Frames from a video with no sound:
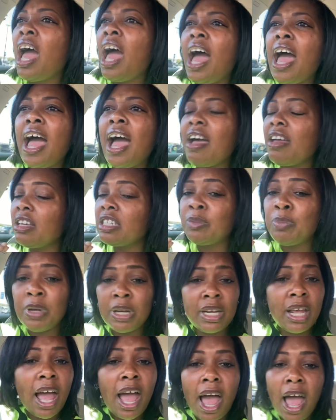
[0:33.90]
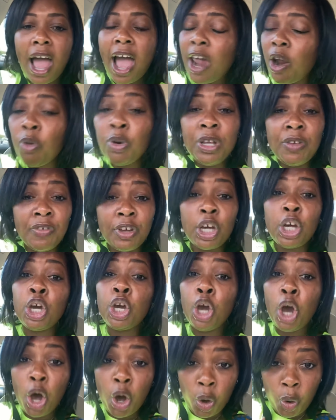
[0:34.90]
I don't even
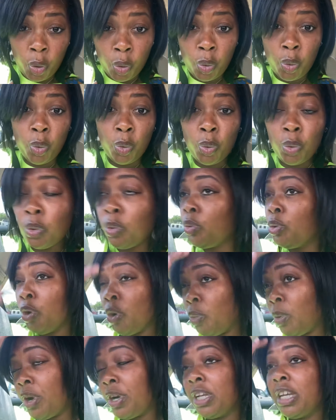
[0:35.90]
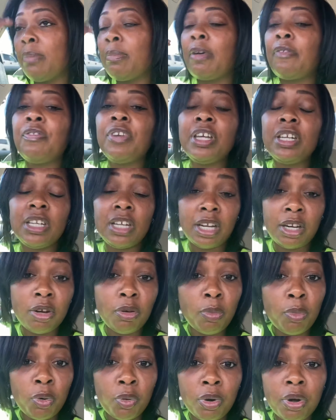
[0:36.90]
go nowhere to get my feet done no
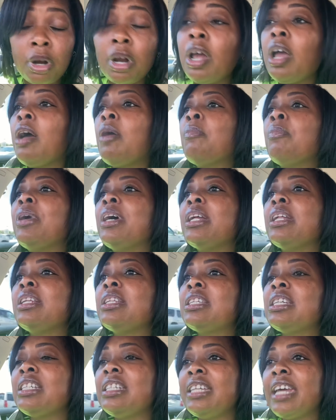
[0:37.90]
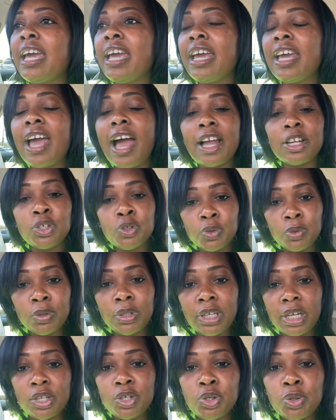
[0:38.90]
more. But today I
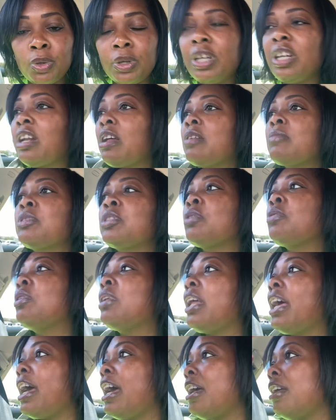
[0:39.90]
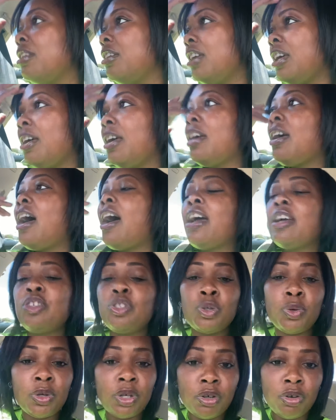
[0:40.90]
truly enjoyed it, and I'm so glad I
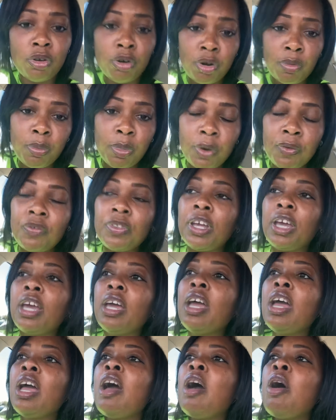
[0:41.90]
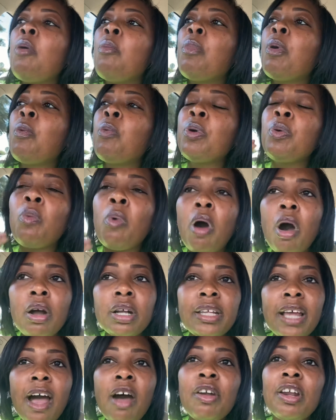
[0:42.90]
enjoyed it on her birthday. But we
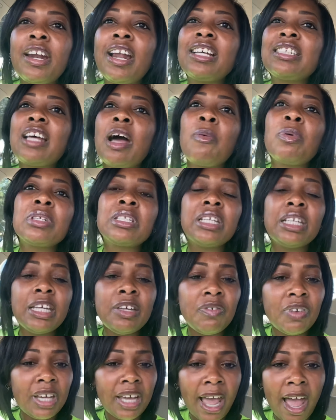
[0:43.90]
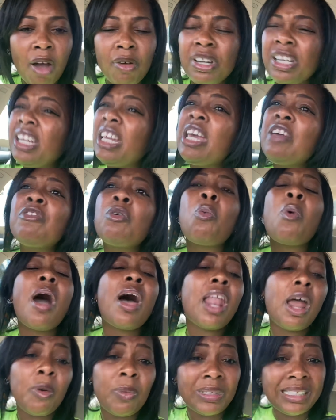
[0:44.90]
walked out, and as I was leaving out, and even
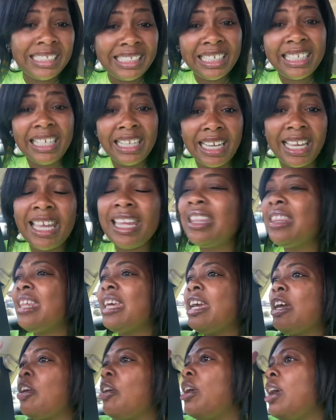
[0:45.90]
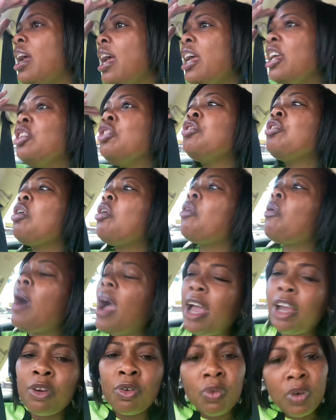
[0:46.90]
while I was sitting in there, you know,
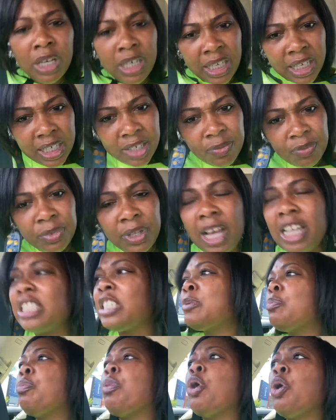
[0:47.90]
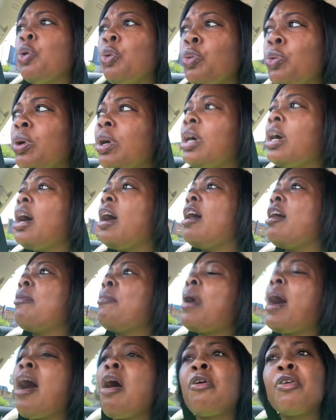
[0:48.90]
I greeted, I spoke,
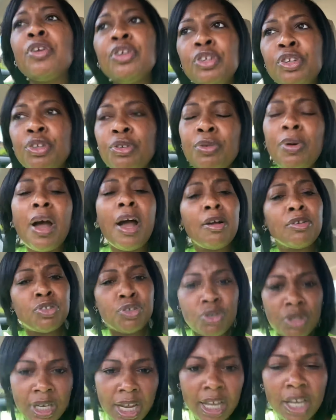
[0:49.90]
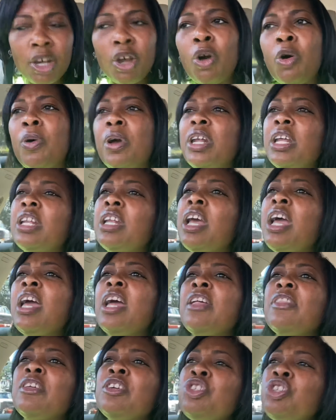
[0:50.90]
how are you, how's your day going? And
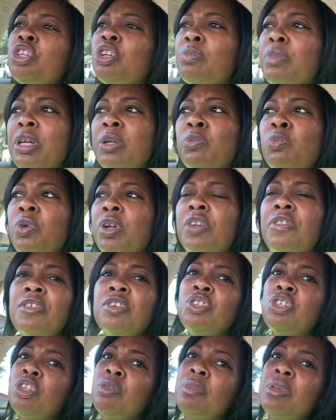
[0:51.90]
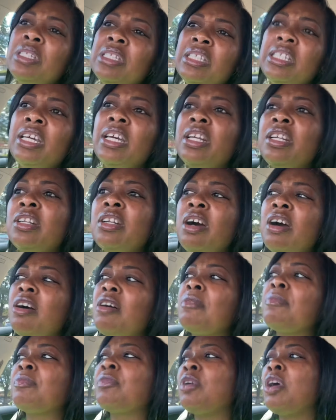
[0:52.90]
the gentleman, one of the gentlemen said,
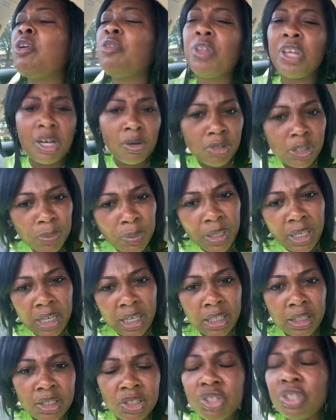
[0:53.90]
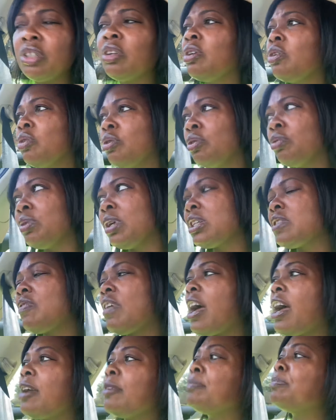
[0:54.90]
oh, they don't speak English. Cool, that's
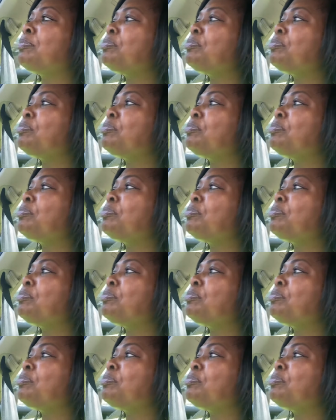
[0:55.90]
fine.